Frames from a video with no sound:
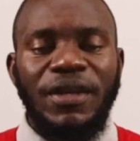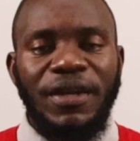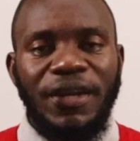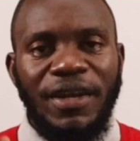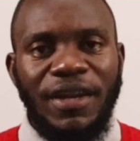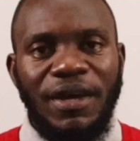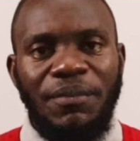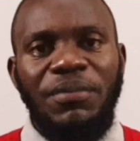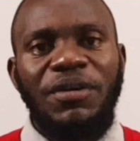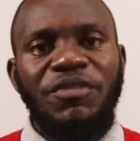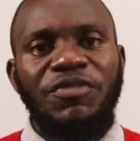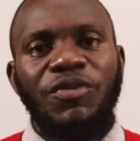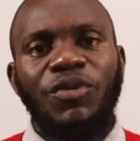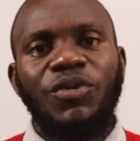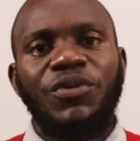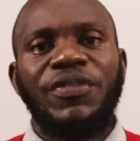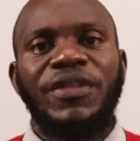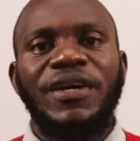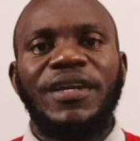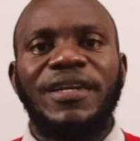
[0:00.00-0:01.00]
Number
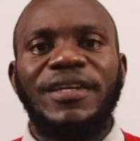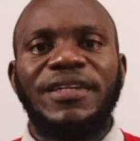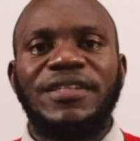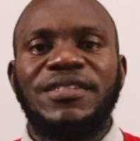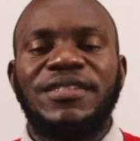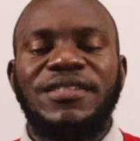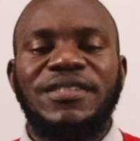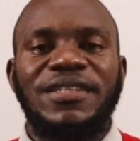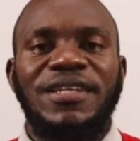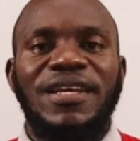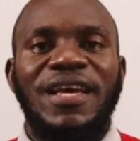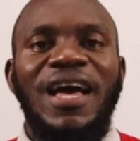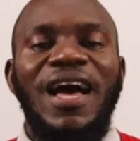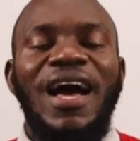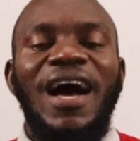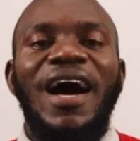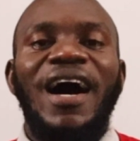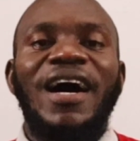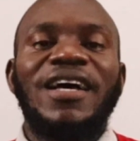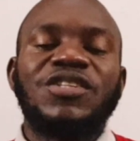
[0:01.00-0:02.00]
four on that list
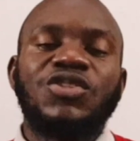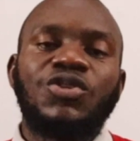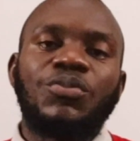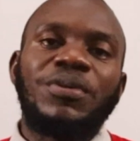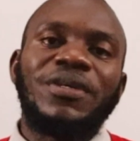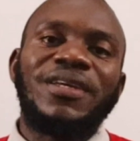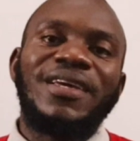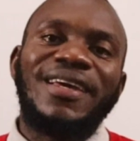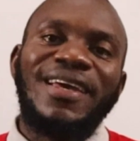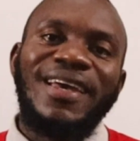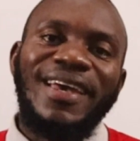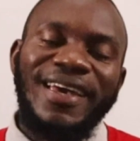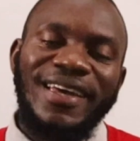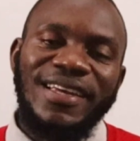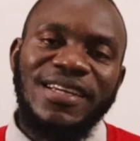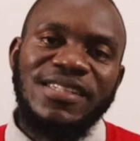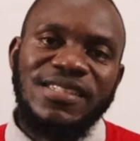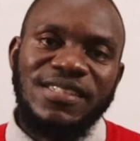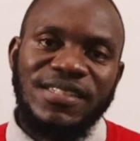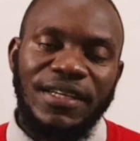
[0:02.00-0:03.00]
has to be
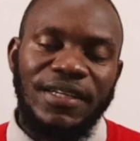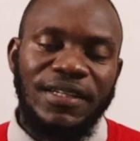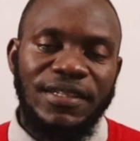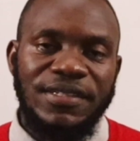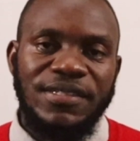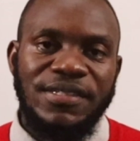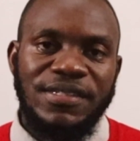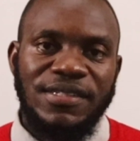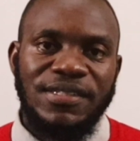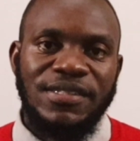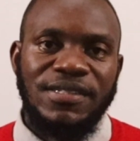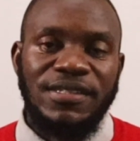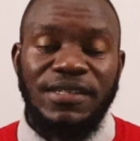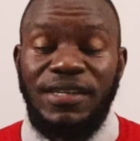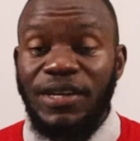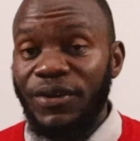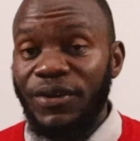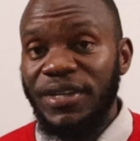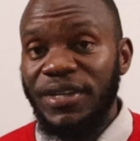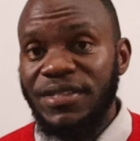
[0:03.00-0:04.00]
NSAIDs.
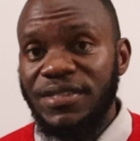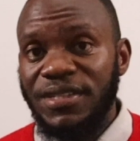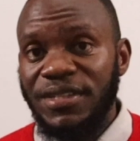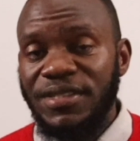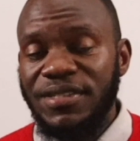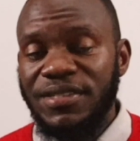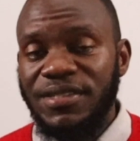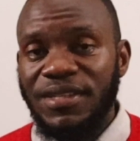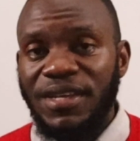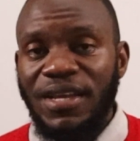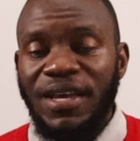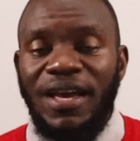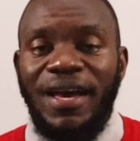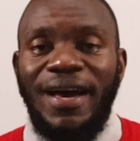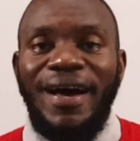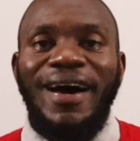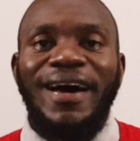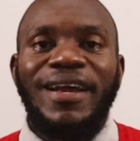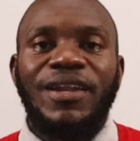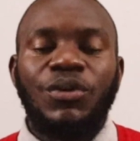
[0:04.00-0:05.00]
NSAIDs
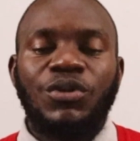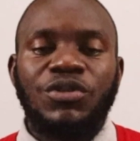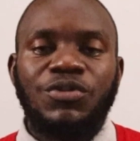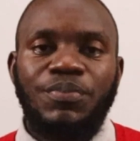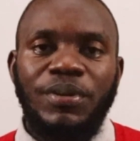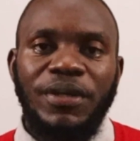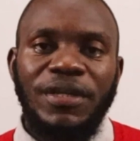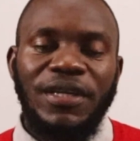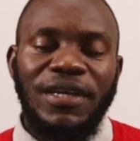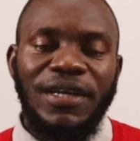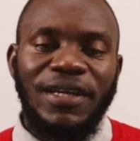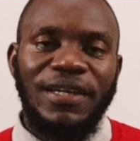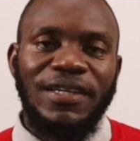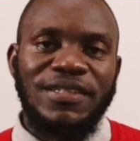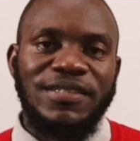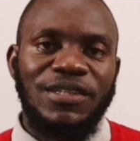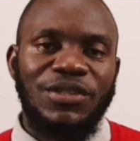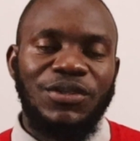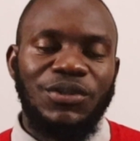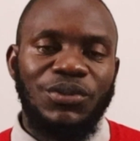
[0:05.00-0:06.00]
are those
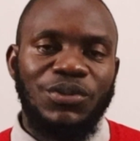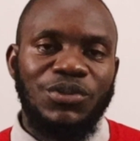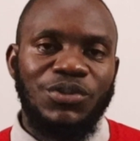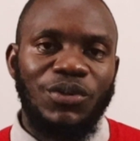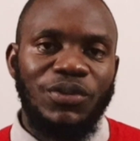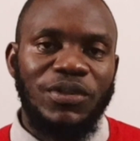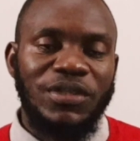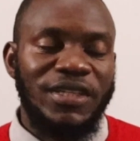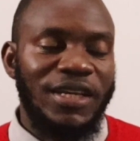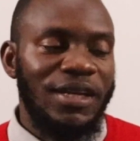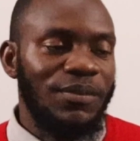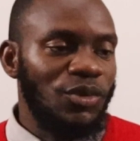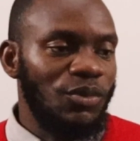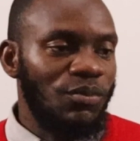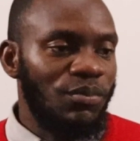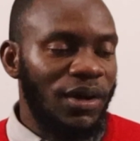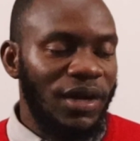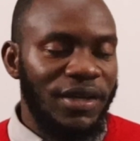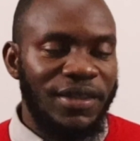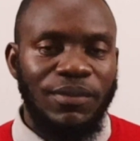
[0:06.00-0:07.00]
painkillers that you use all the time. You
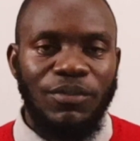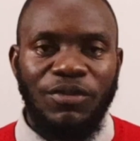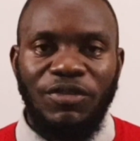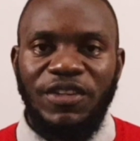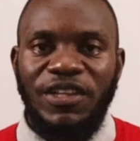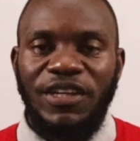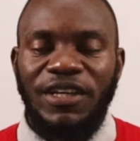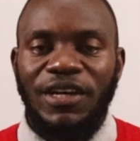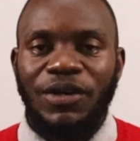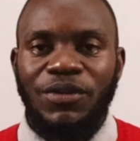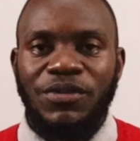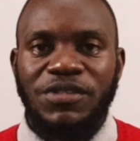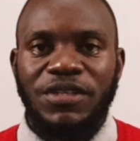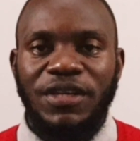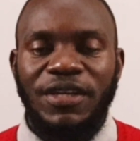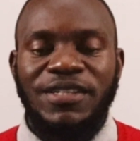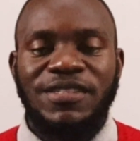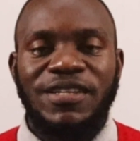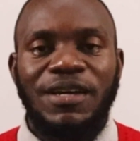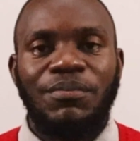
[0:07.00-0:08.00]
buy them over the
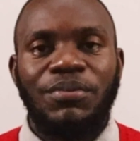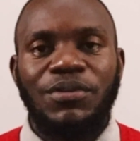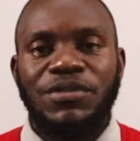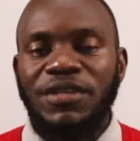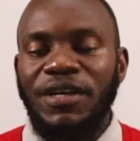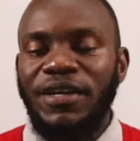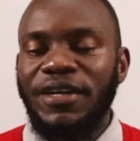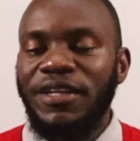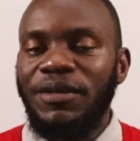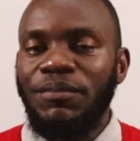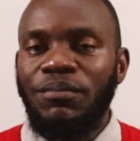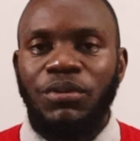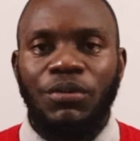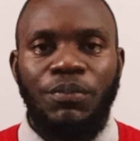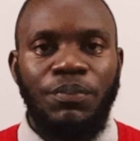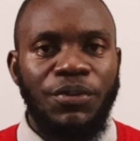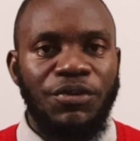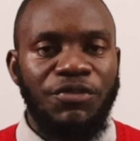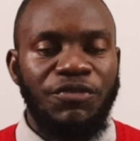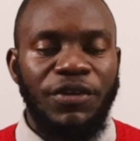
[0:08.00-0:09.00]
counter. Examples are
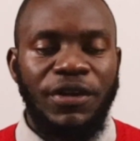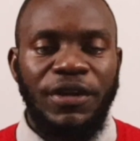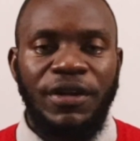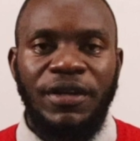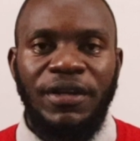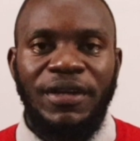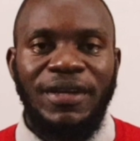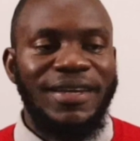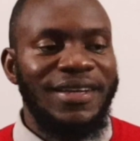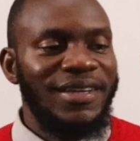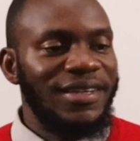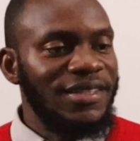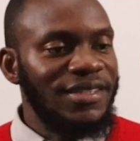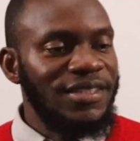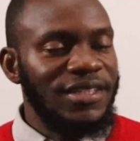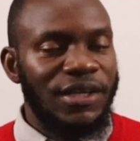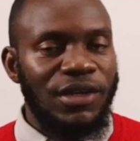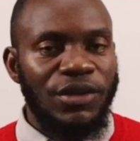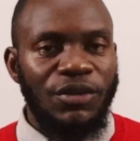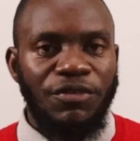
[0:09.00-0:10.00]
ibuprofen,
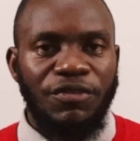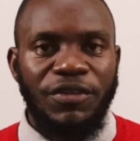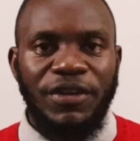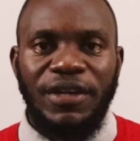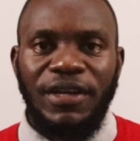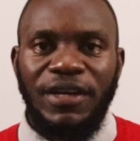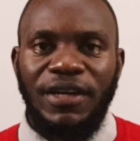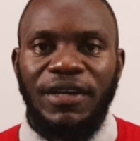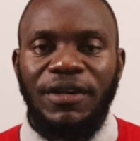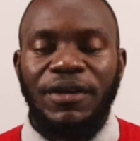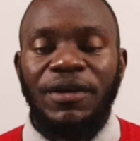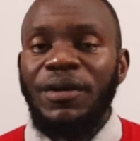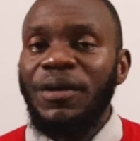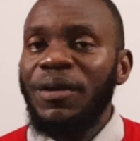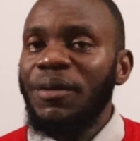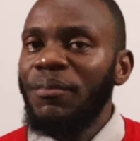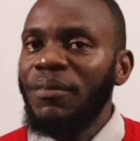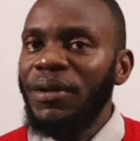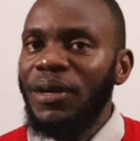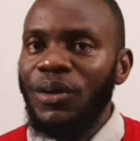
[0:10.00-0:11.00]
diclofenac,
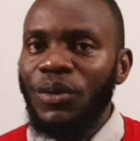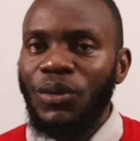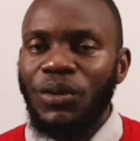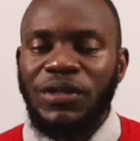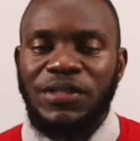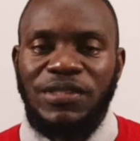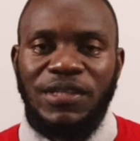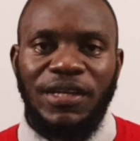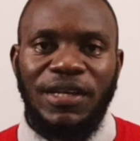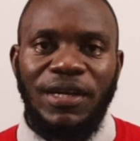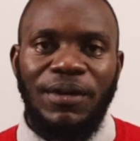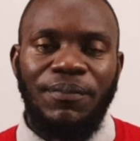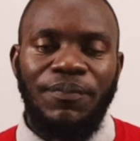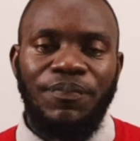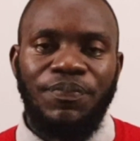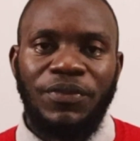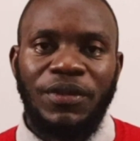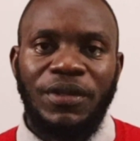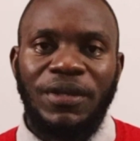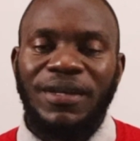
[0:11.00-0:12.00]

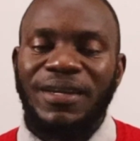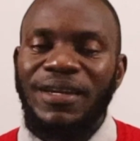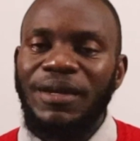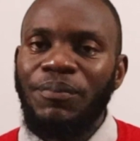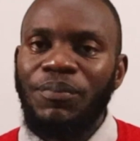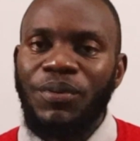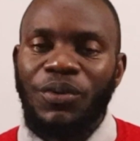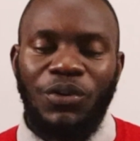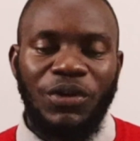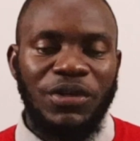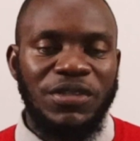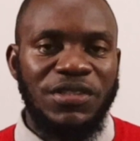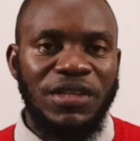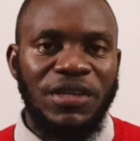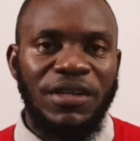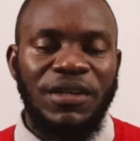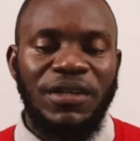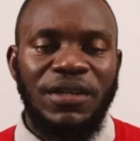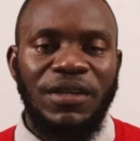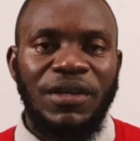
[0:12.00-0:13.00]
meloxicam,
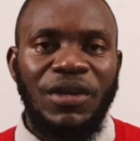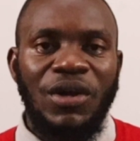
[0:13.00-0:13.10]
naproxen.